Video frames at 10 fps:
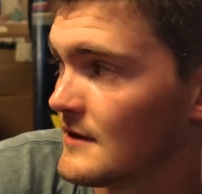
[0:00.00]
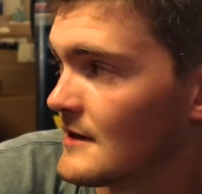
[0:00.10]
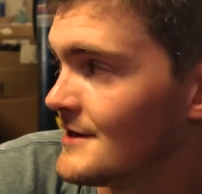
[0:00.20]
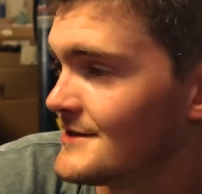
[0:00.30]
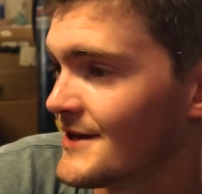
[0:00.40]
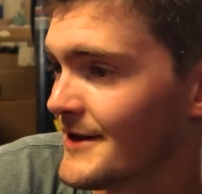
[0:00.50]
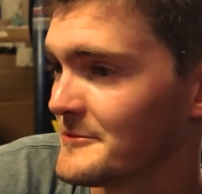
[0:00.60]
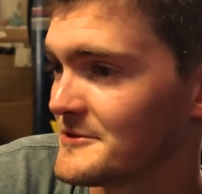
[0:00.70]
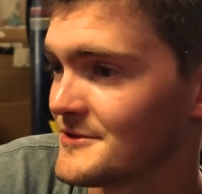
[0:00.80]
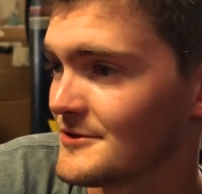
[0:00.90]
Anytime
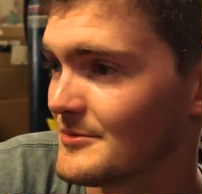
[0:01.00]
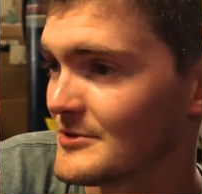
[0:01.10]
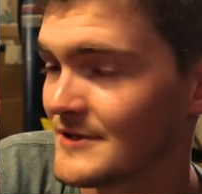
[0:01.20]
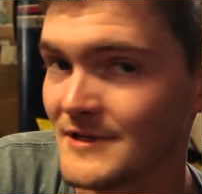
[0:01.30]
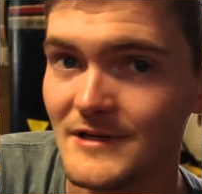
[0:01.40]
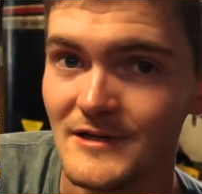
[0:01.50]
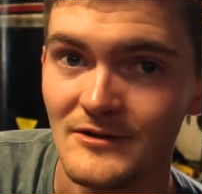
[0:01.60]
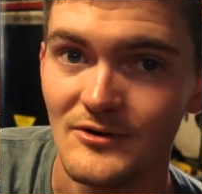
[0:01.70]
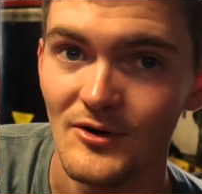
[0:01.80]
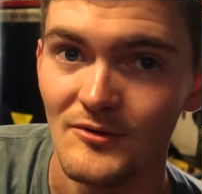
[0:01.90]
I'd show up at any kind
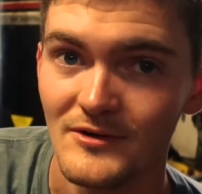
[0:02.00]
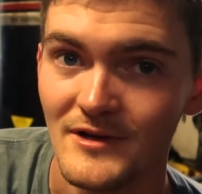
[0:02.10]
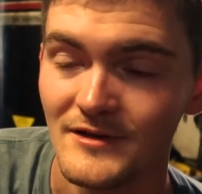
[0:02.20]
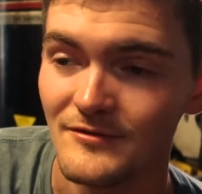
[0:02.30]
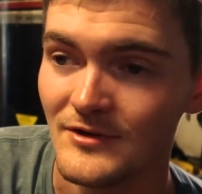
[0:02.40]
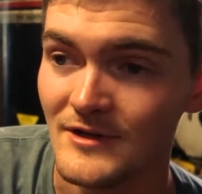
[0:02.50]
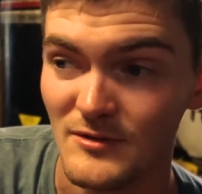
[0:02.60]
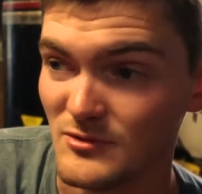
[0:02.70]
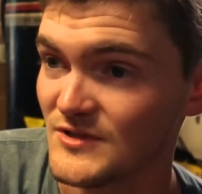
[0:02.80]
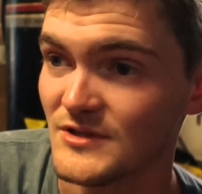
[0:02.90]
of car related event, it
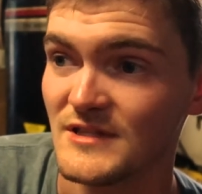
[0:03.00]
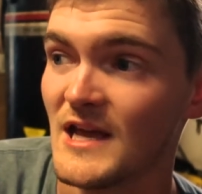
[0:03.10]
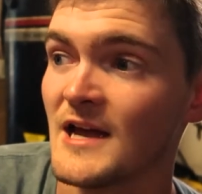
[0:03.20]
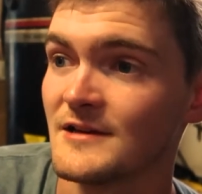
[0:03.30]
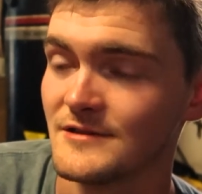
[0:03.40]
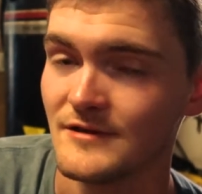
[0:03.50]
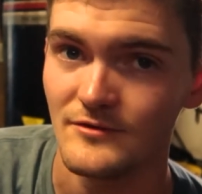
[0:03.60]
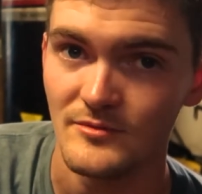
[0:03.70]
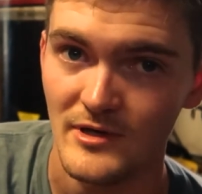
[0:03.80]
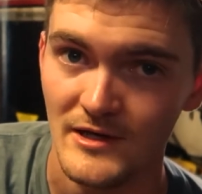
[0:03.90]
was just nasty
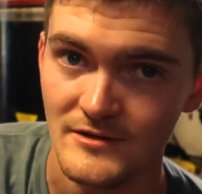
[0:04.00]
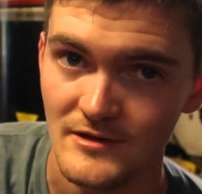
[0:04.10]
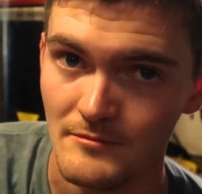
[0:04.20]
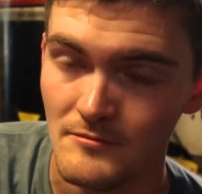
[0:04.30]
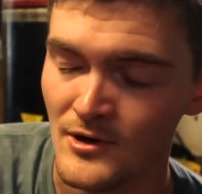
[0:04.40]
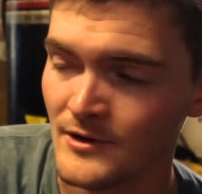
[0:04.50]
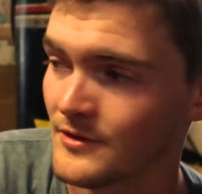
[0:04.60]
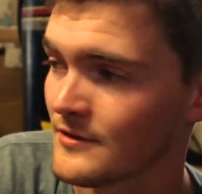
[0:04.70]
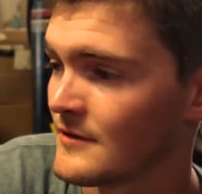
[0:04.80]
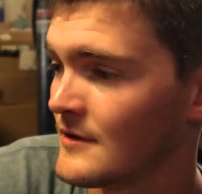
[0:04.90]
for the past like
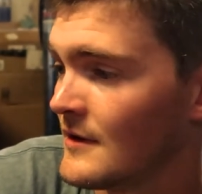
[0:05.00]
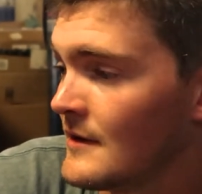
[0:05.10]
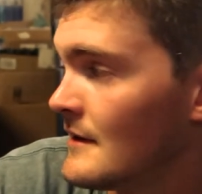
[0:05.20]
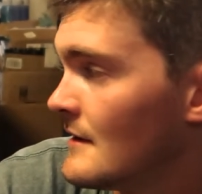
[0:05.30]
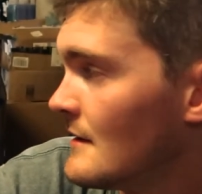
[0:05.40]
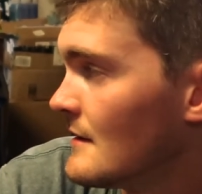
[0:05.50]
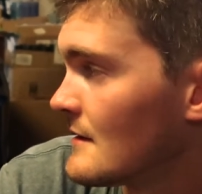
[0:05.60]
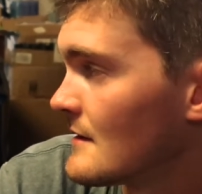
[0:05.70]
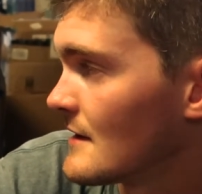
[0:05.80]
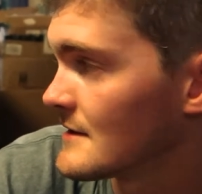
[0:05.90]
month.
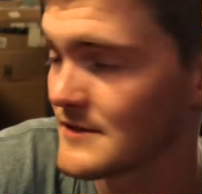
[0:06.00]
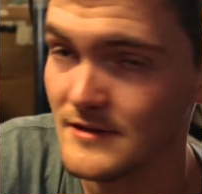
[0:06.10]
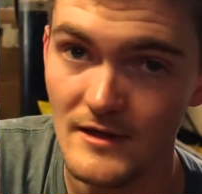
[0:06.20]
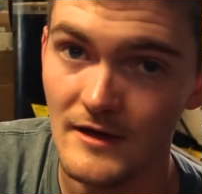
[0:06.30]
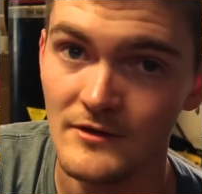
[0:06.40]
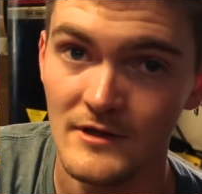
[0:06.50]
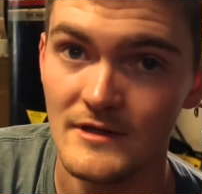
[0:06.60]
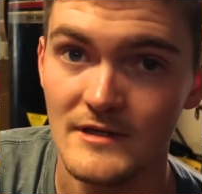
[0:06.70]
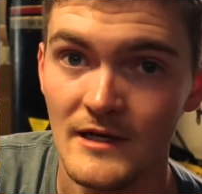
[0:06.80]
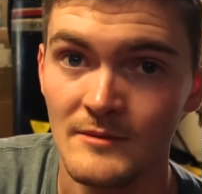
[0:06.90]
I just haven't had the
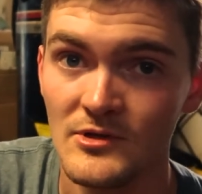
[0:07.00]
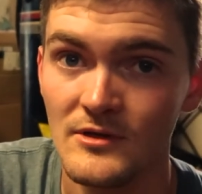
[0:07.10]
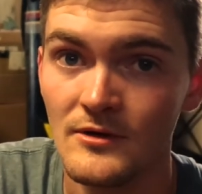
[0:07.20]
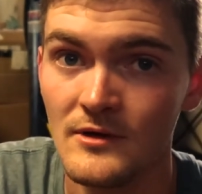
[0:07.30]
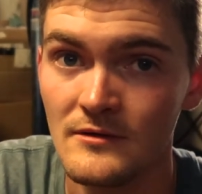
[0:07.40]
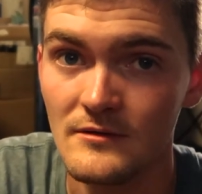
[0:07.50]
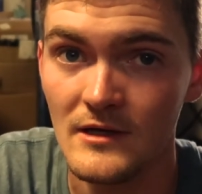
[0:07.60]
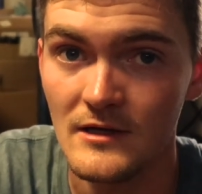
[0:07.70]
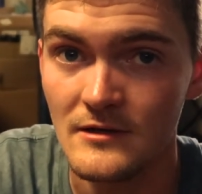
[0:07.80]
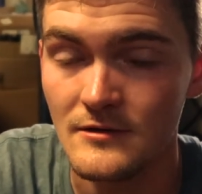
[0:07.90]
time to do it
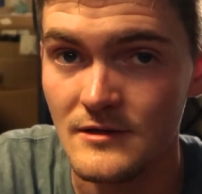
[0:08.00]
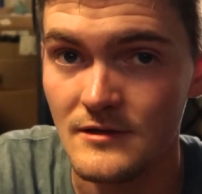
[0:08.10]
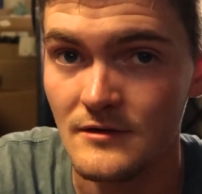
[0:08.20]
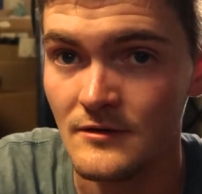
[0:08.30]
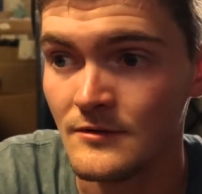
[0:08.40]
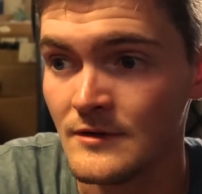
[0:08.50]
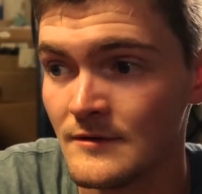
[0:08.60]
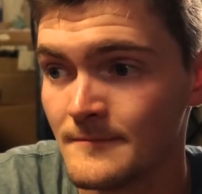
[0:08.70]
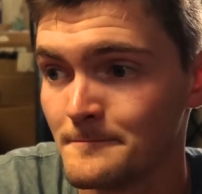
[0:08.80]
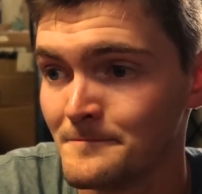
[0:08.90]
like I used to,
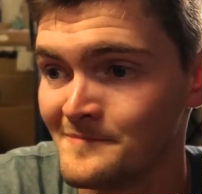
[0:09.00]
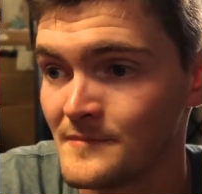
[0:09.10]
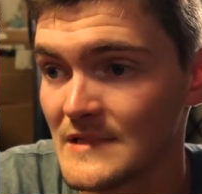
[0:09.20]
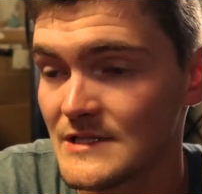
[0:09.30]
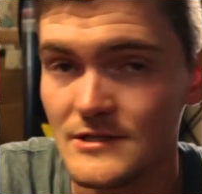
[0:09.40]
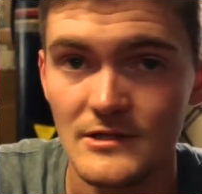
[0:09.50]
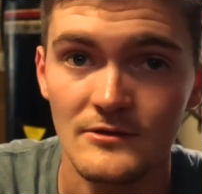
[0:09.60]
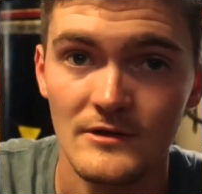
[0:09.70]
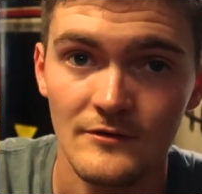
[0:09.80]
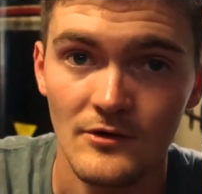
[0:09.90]
and since I
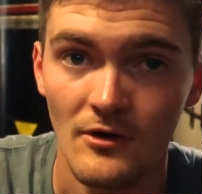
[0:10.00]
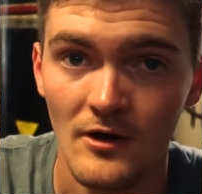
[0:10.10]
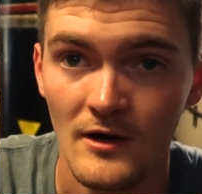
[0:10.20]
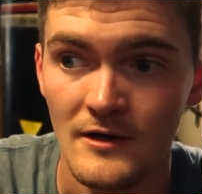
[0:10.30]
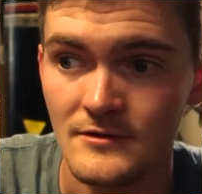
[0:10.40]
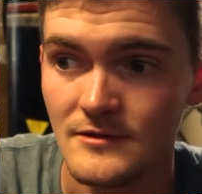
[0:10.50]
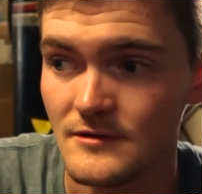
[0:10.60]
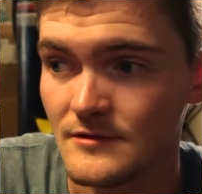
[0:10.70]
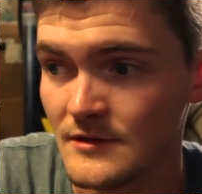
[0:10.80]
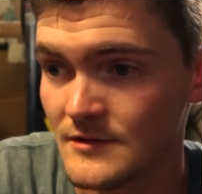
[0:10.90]
don't have a garage
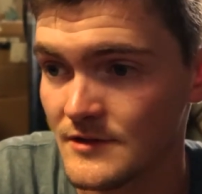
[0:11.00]
and